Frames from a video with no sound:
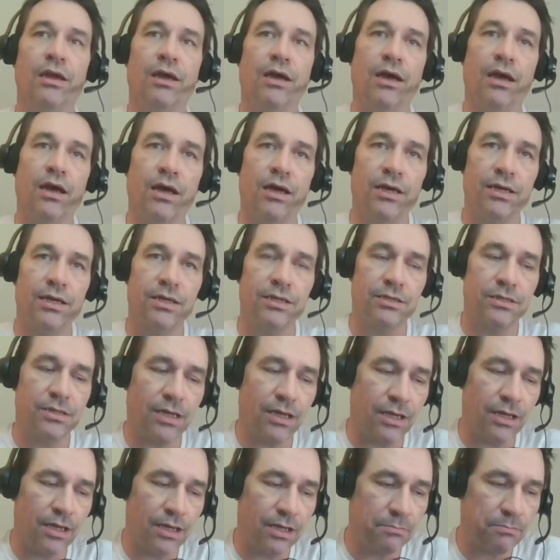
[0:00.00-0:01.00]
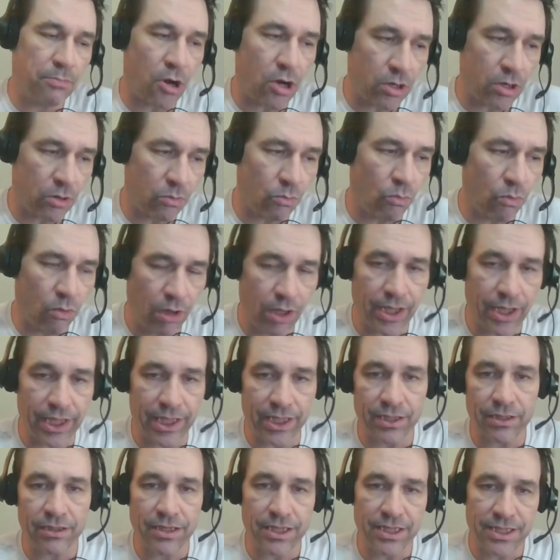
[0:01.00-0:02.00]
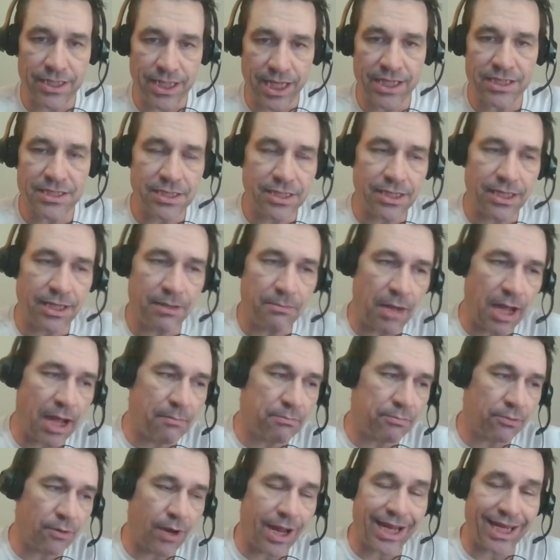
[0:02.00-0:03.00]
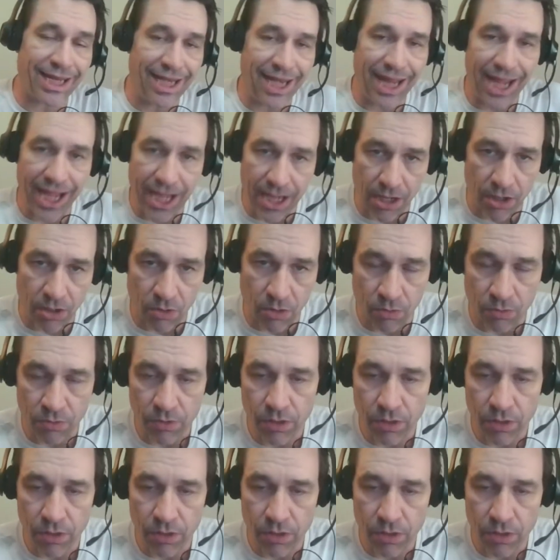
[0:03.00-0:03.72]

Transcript: uh, uh, Part 1, the Destiny map right now,